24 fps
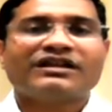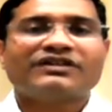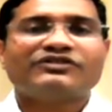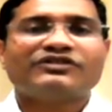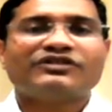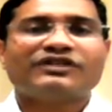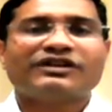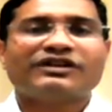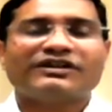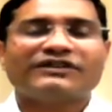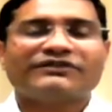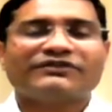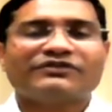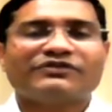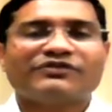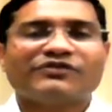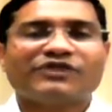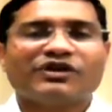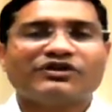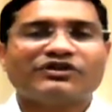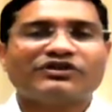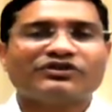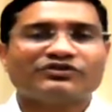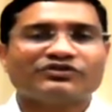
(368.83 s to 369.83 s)
You, if you
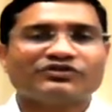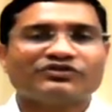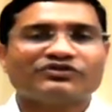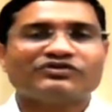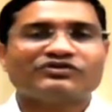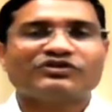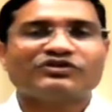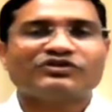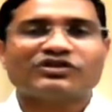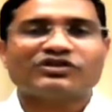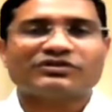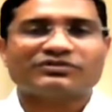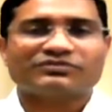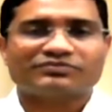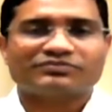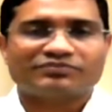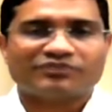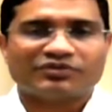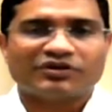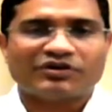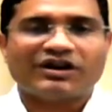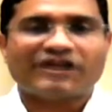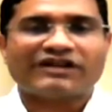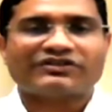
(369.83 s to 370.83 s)
want to use those
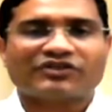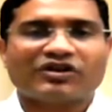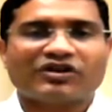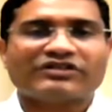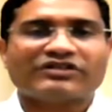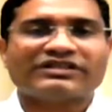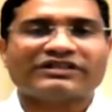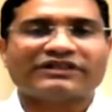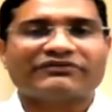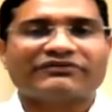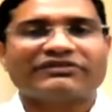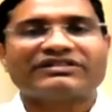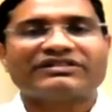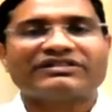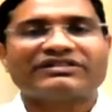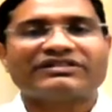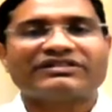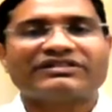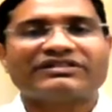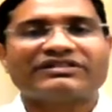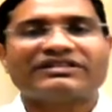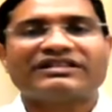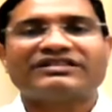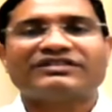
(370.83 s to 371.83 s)
products or services,
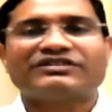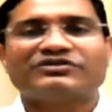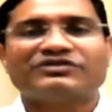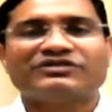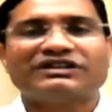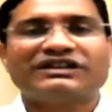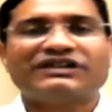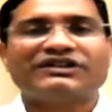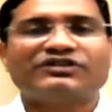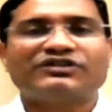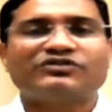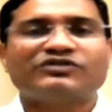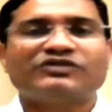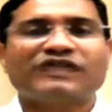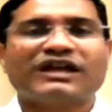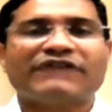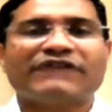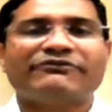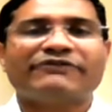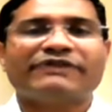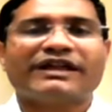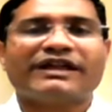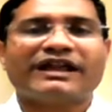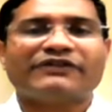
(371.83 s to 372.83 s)
you need to
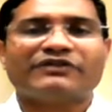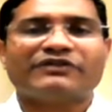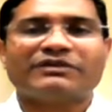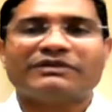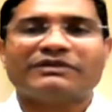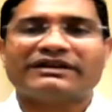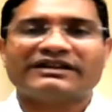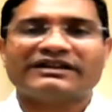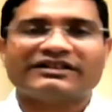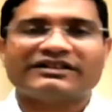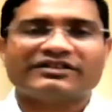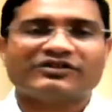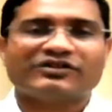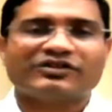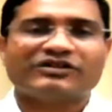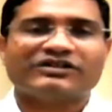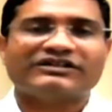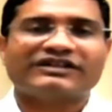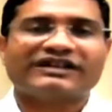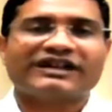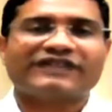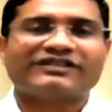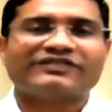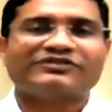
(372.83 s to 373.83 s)
have annual maintenance
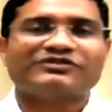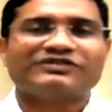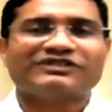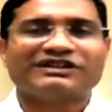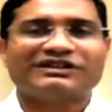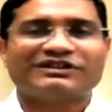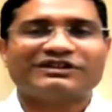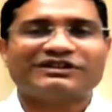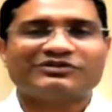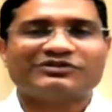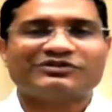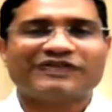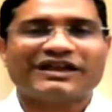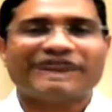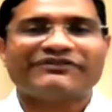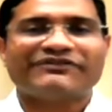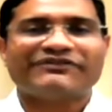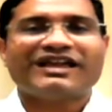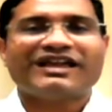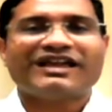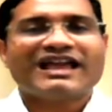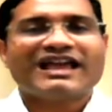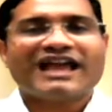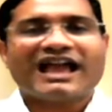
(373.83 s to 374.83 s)
contracts, you need to have
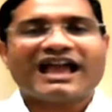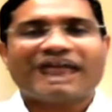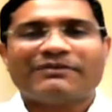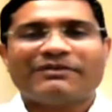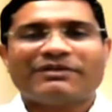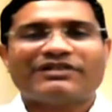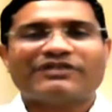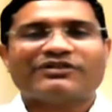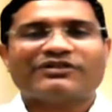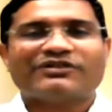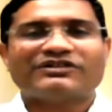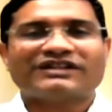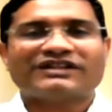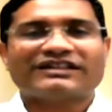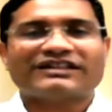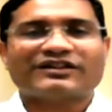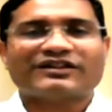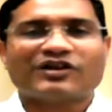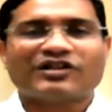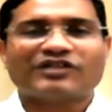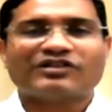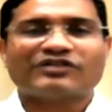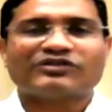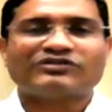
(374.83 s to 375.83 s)
IMS contracts, and
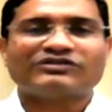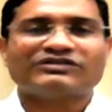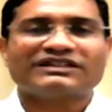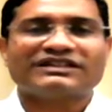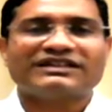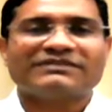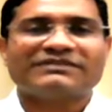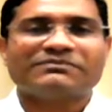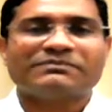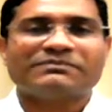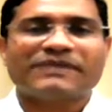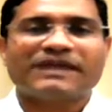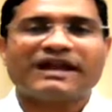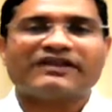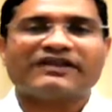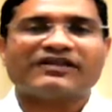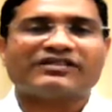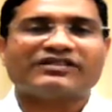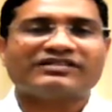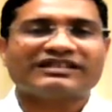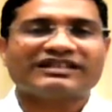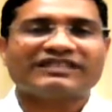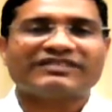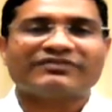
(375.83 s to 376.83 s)
also the impact on
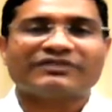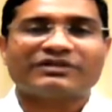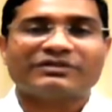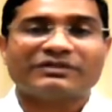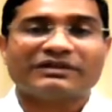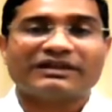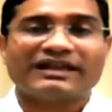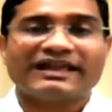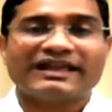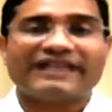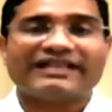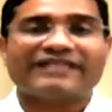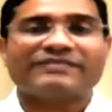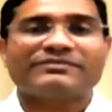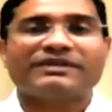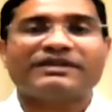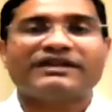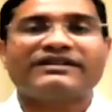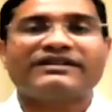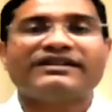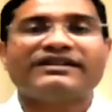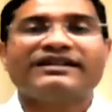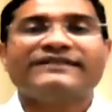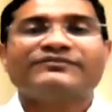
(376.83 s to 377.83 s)
this will be less, but
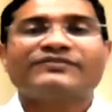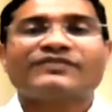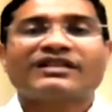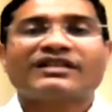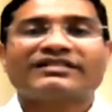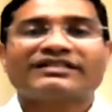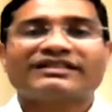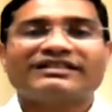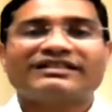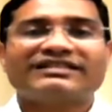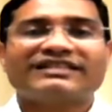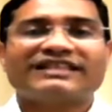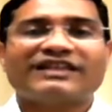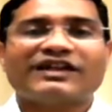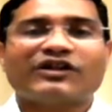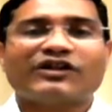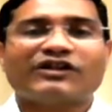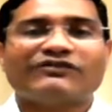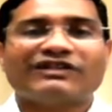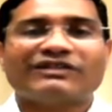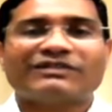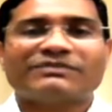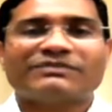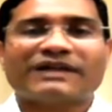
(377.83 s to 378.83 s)
since they are
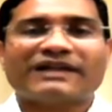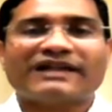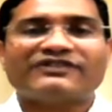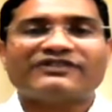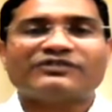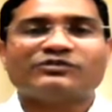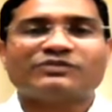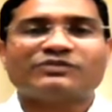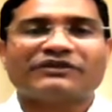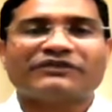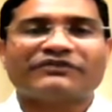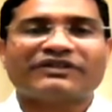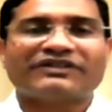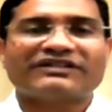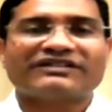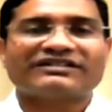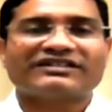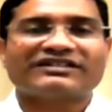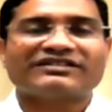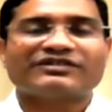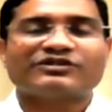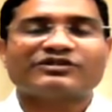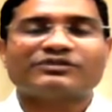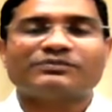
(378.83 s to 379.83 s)
always priced to
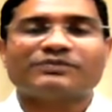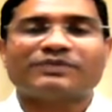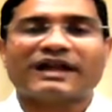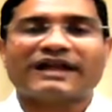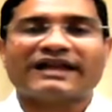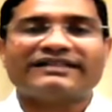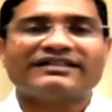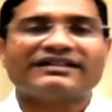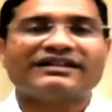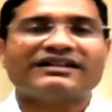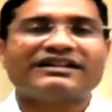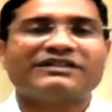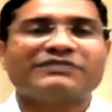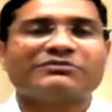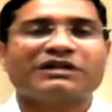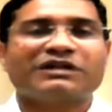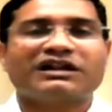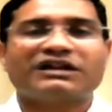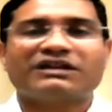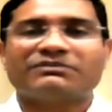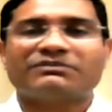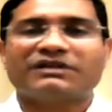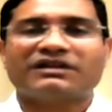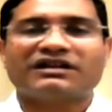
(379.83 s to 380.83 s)
perfections, the price earning
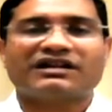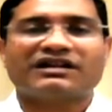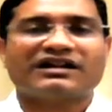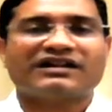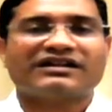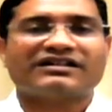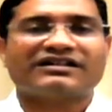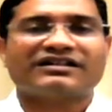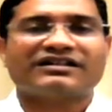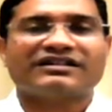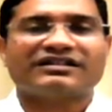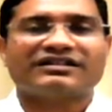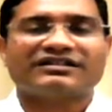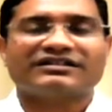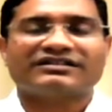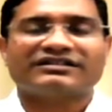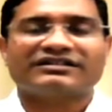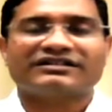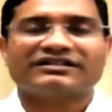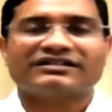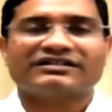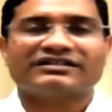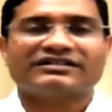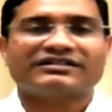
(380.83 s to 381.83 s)
multiple uh,
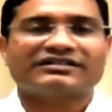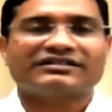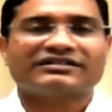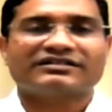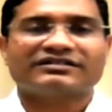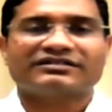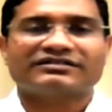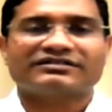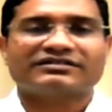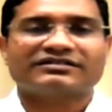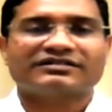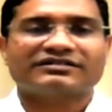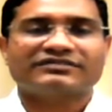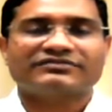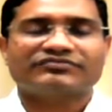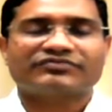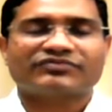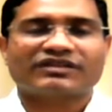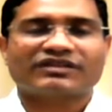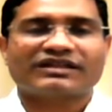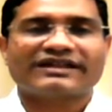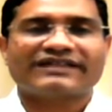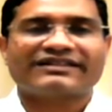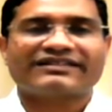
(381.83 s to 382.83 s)
uh,
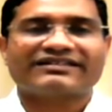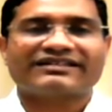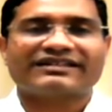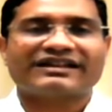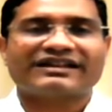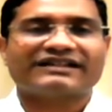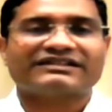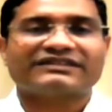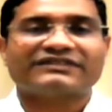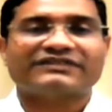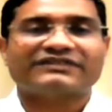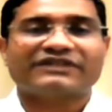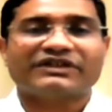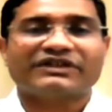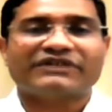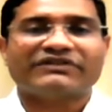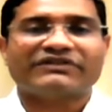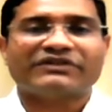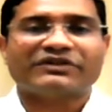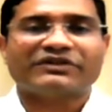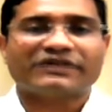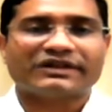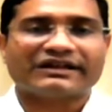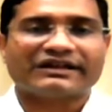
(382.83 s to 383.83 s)
gets corrected very,
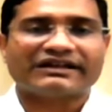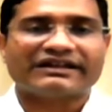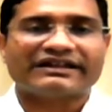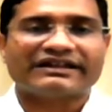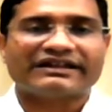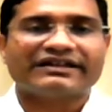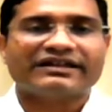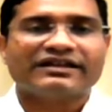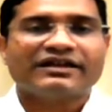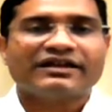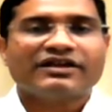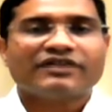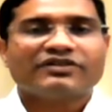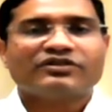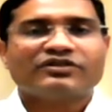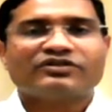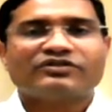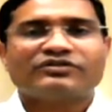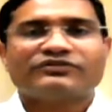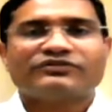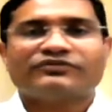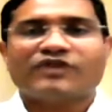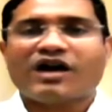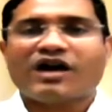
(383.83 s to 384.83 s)
very quickly. So
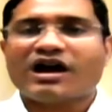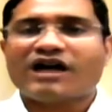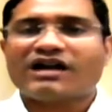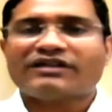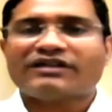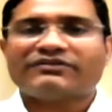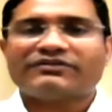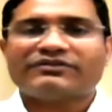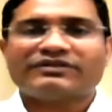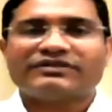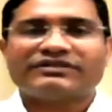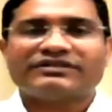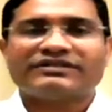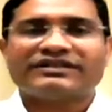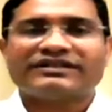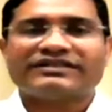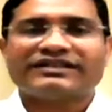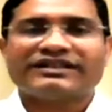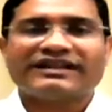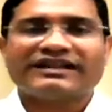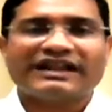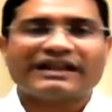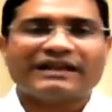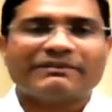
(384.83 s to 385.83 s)
war
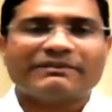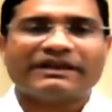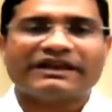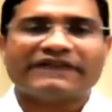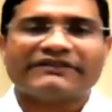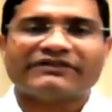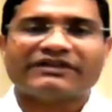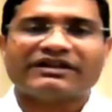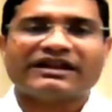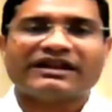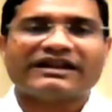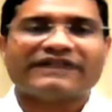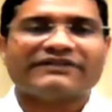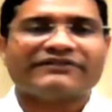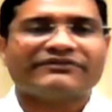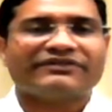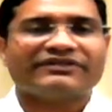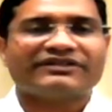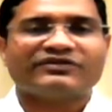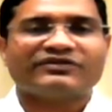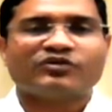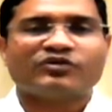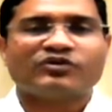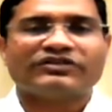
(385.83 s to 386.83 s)
doesn't help anyone and every
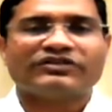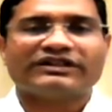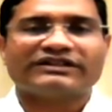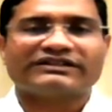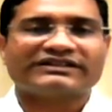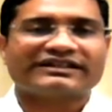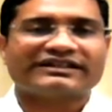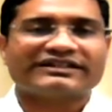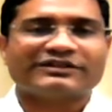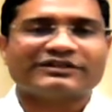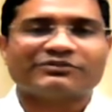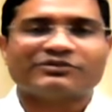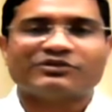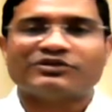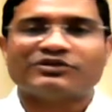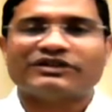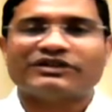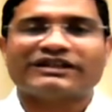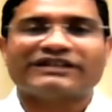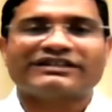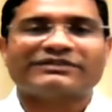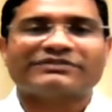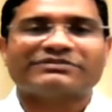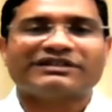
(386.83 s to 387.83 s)
no sector is immune
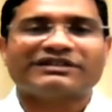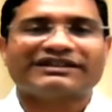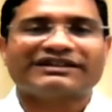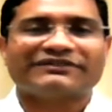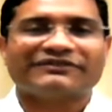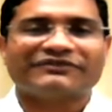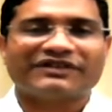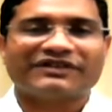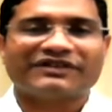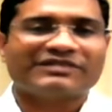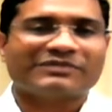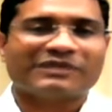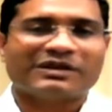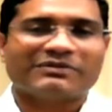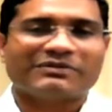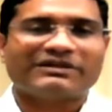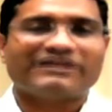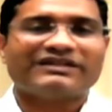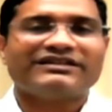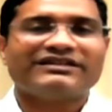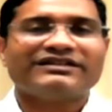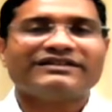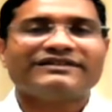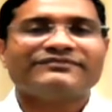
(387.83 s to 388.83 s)
except the defense maybe.